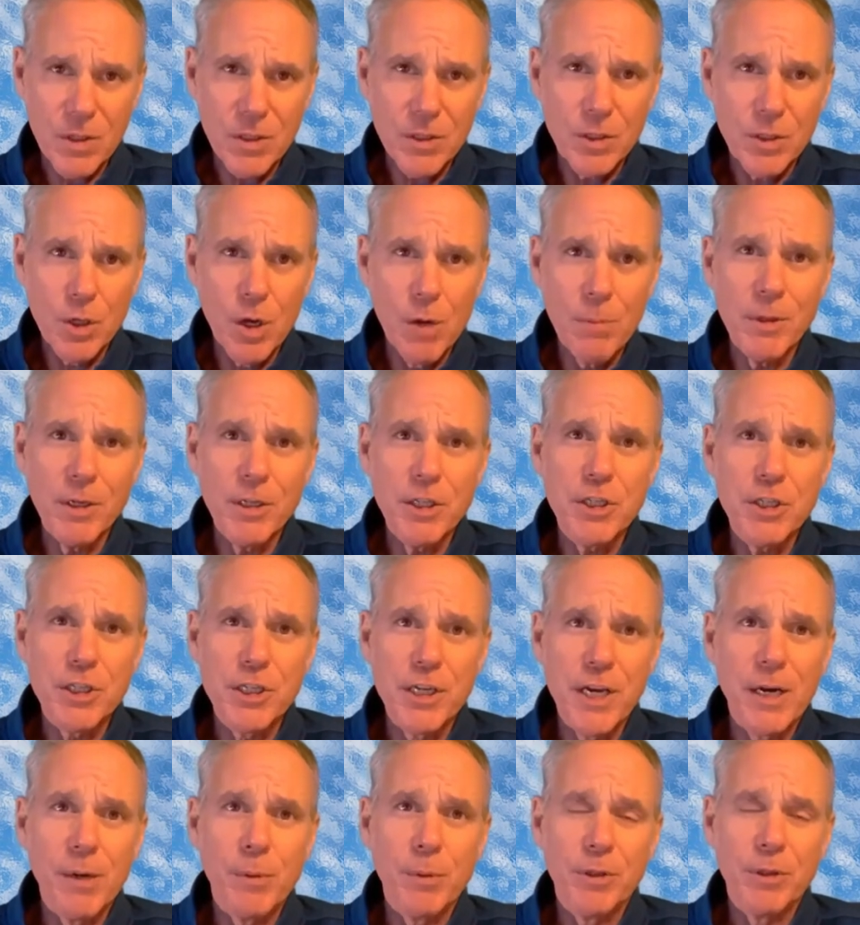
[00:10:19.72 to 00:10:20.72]
So I'm going to
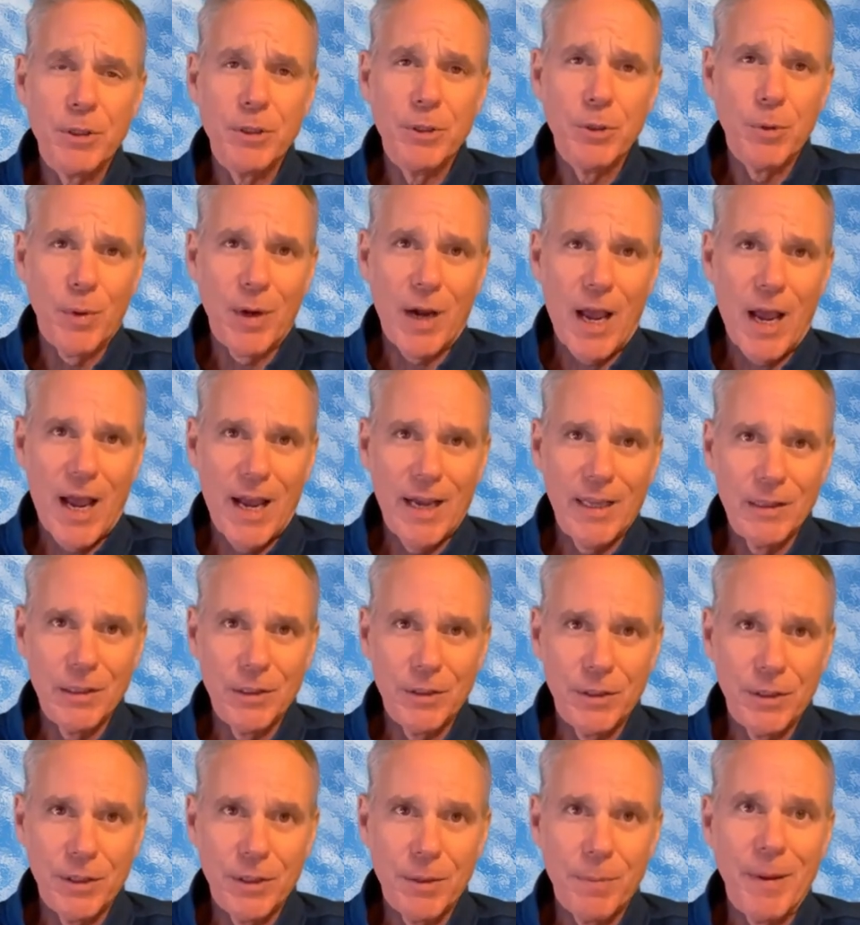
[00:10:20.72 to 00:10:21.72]
share with you what I
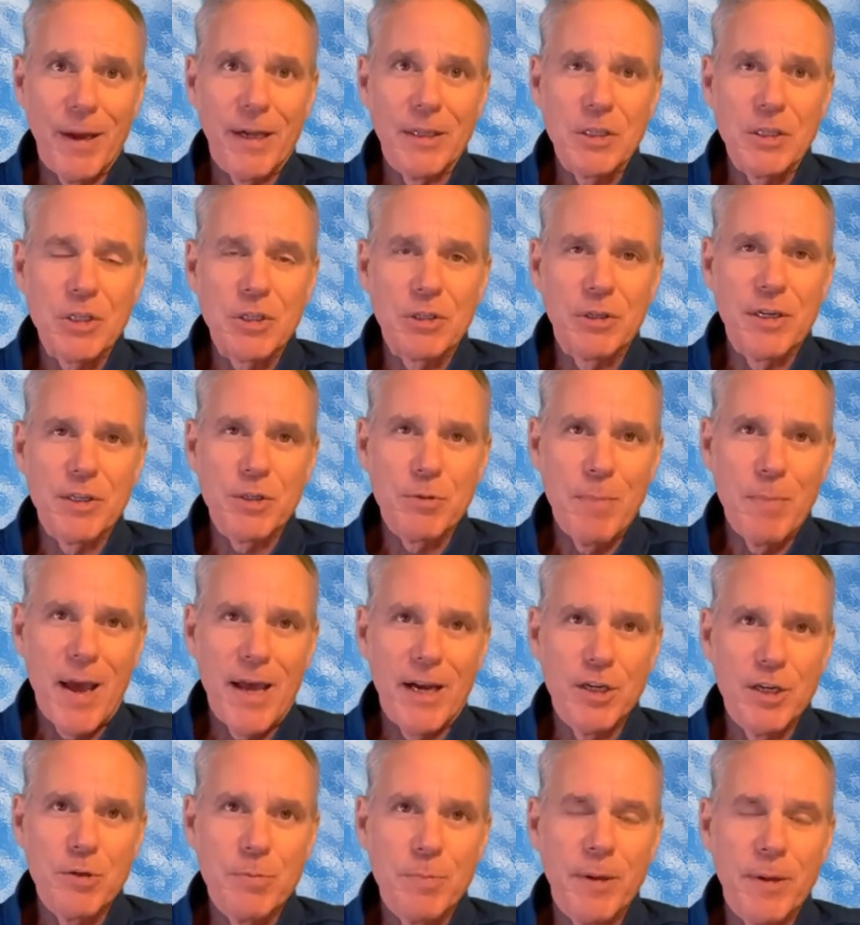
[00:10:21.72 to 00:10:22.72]
learned about stress
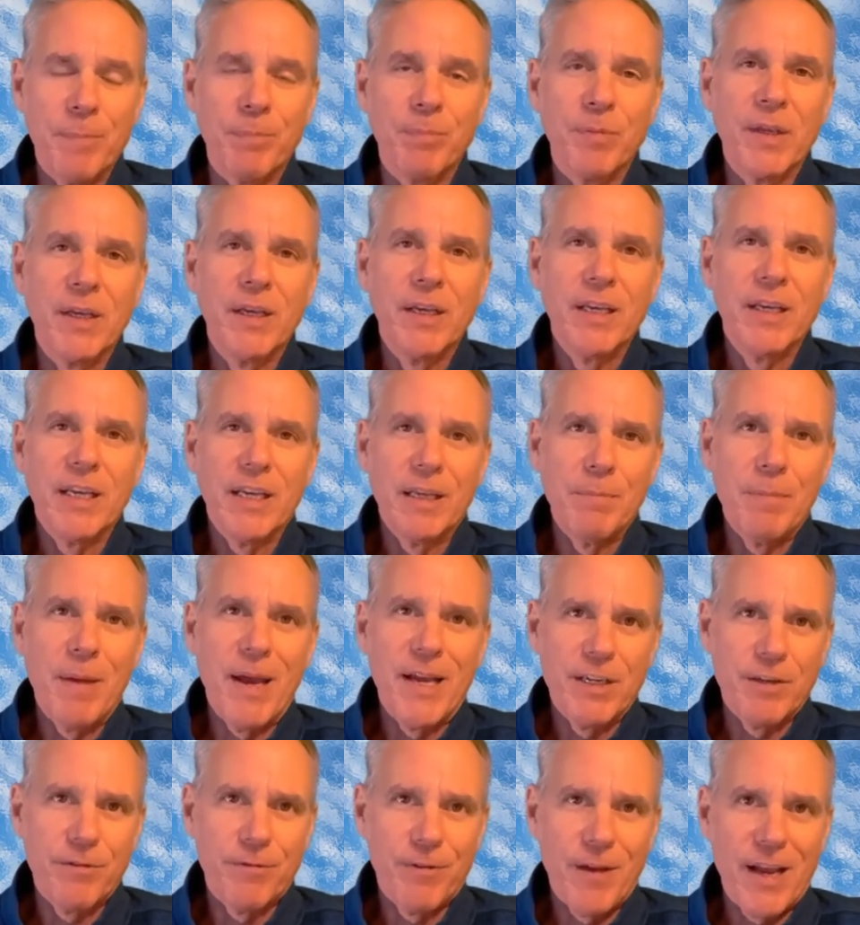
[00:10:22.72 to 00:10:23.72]
management in
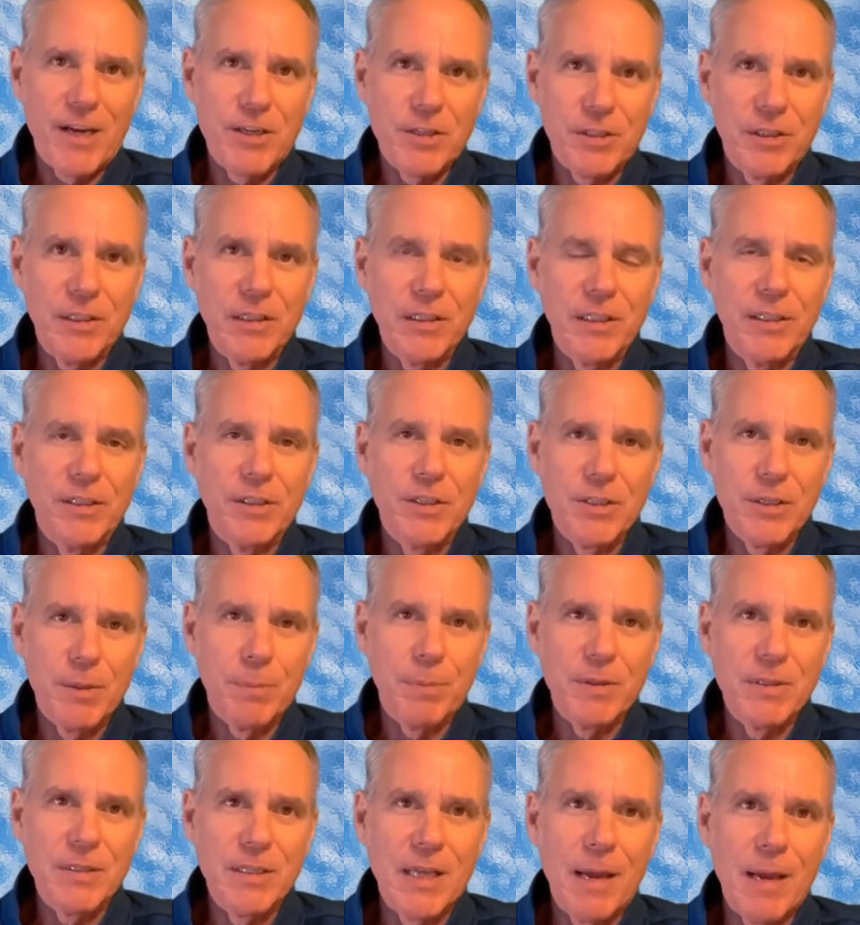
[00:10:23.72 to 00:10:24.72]
manufacturing
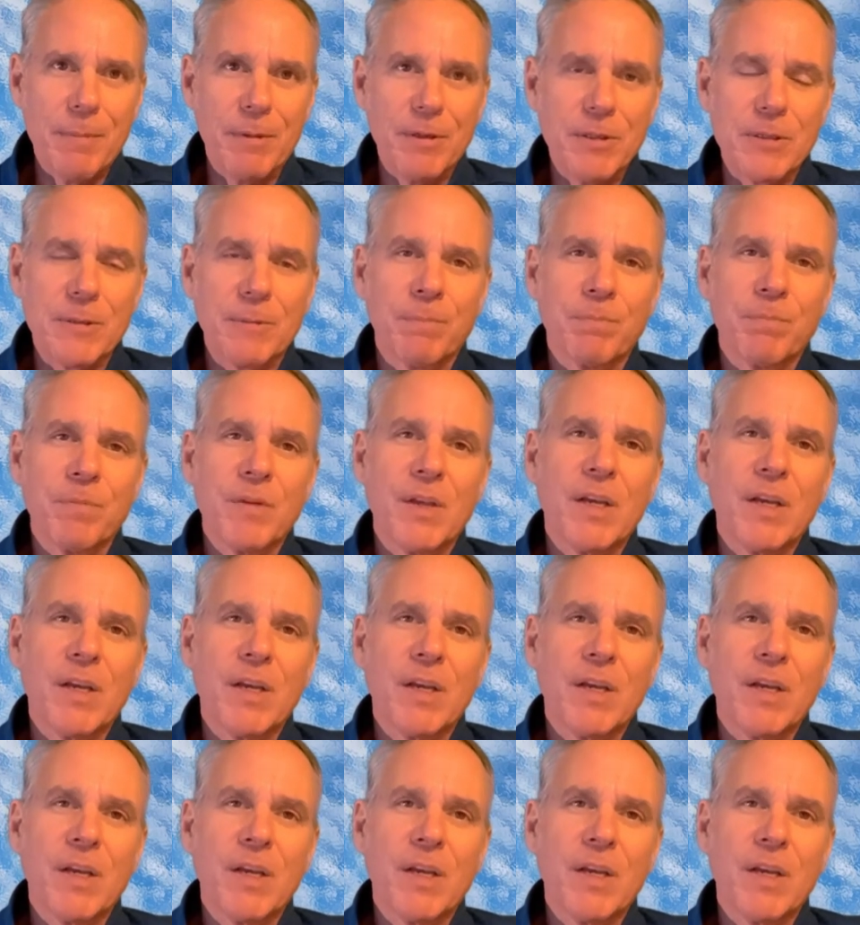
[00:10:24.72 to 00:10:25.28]
leadership assignments.